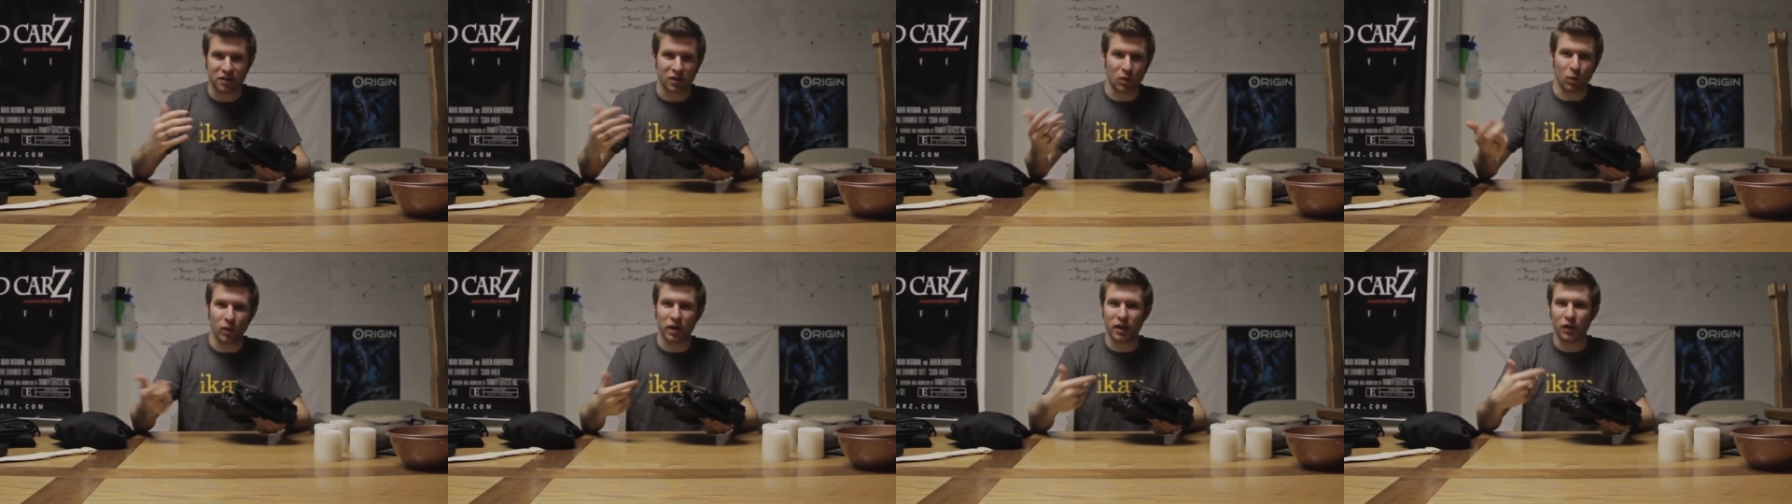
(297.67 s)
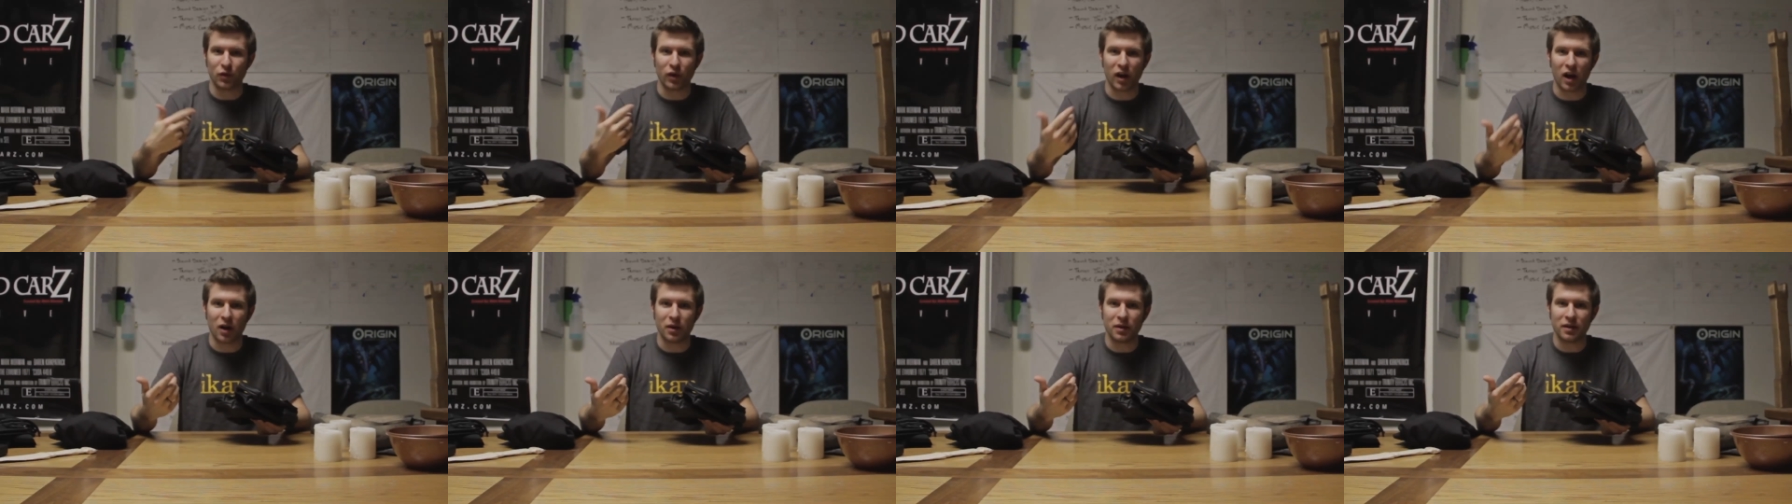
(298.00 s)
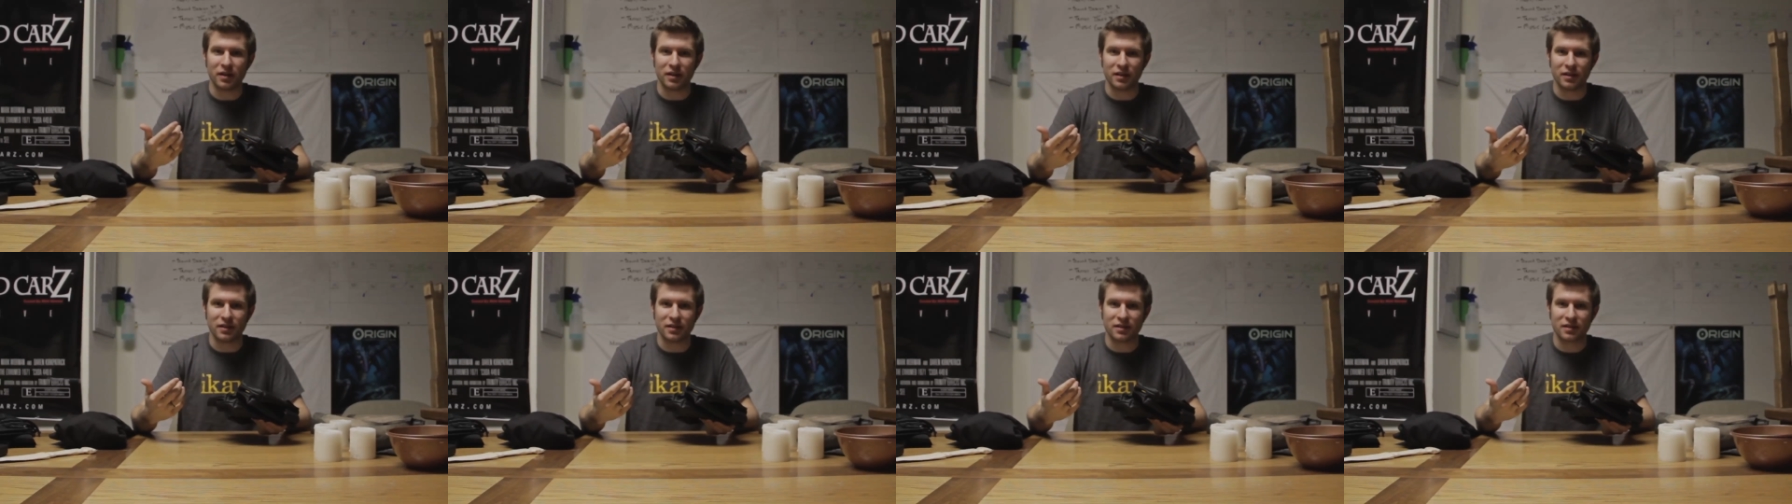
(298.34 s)
that went around
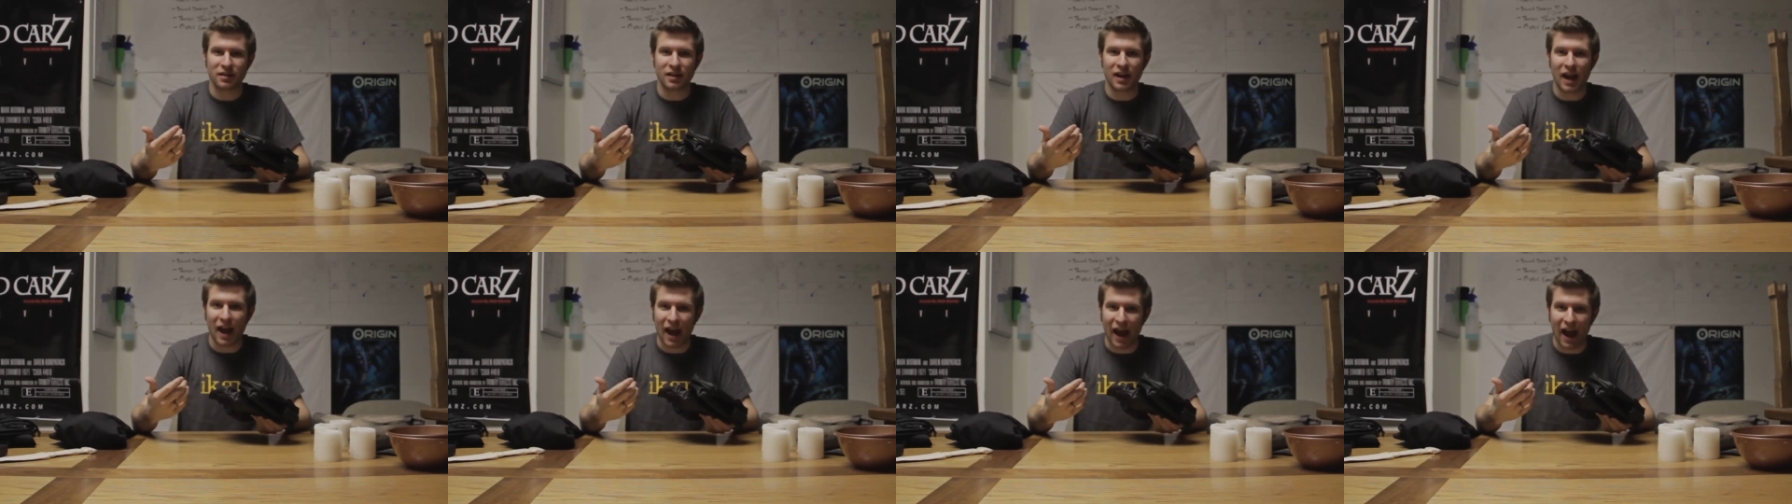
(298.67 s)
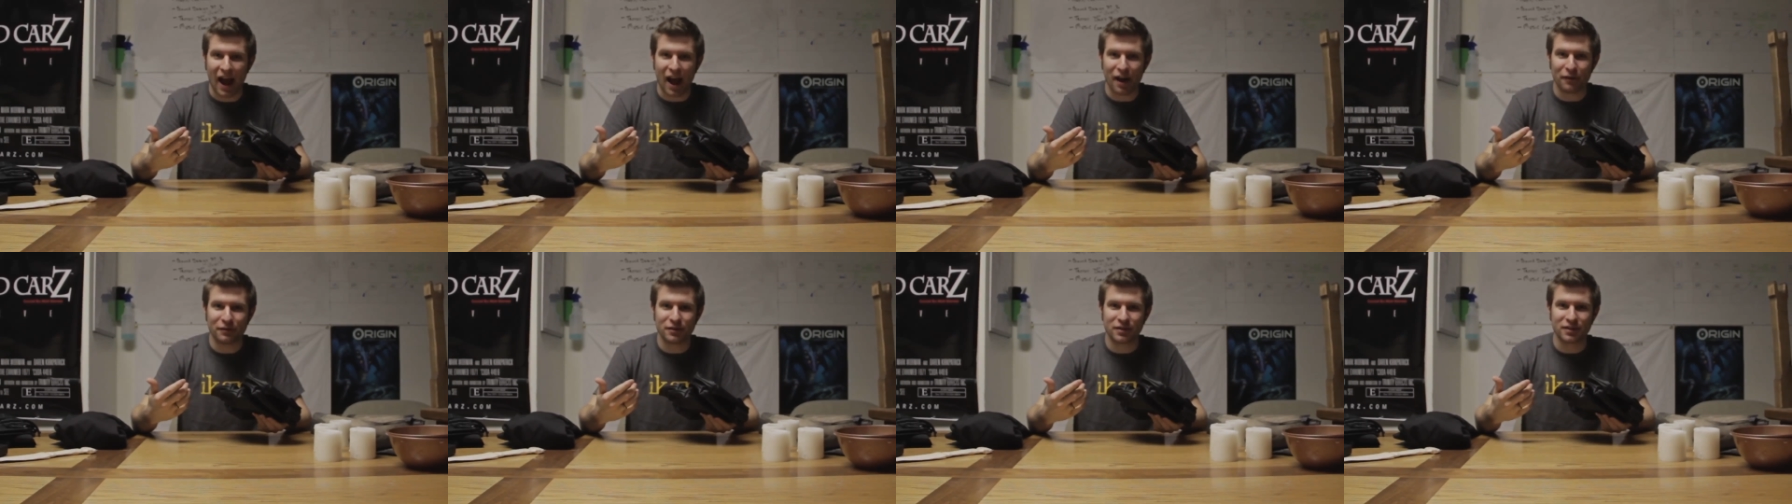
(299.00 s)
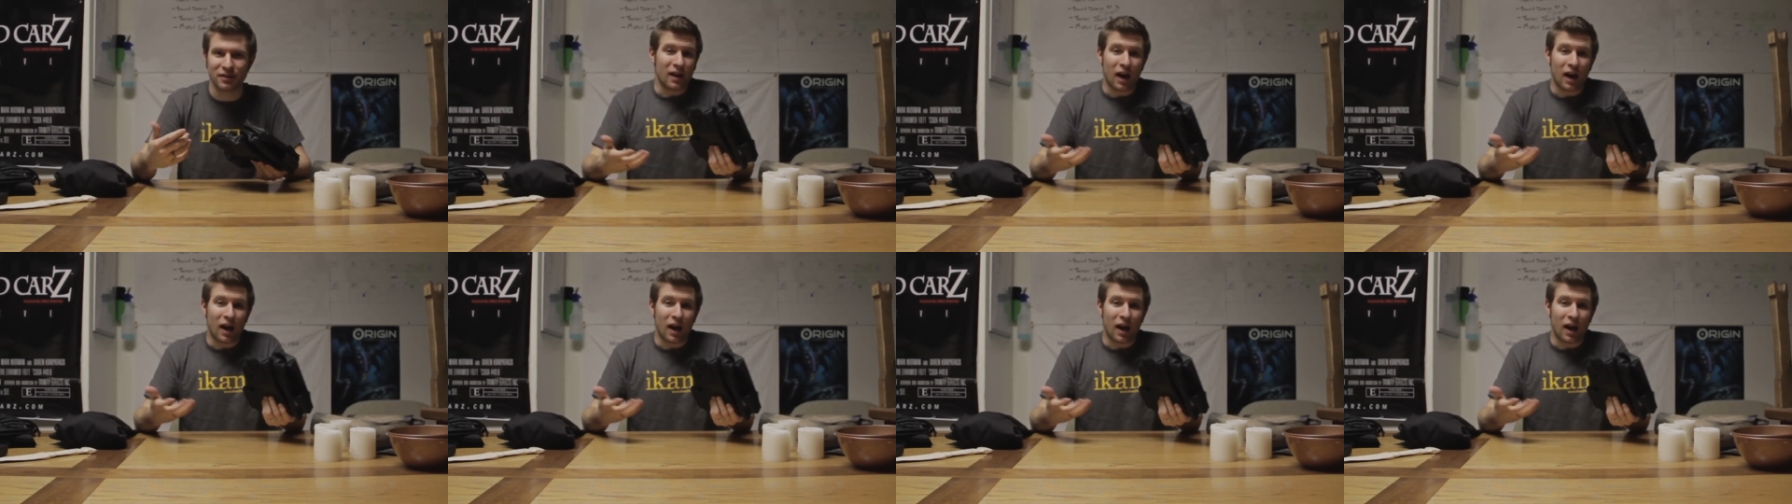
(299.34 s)
his calves.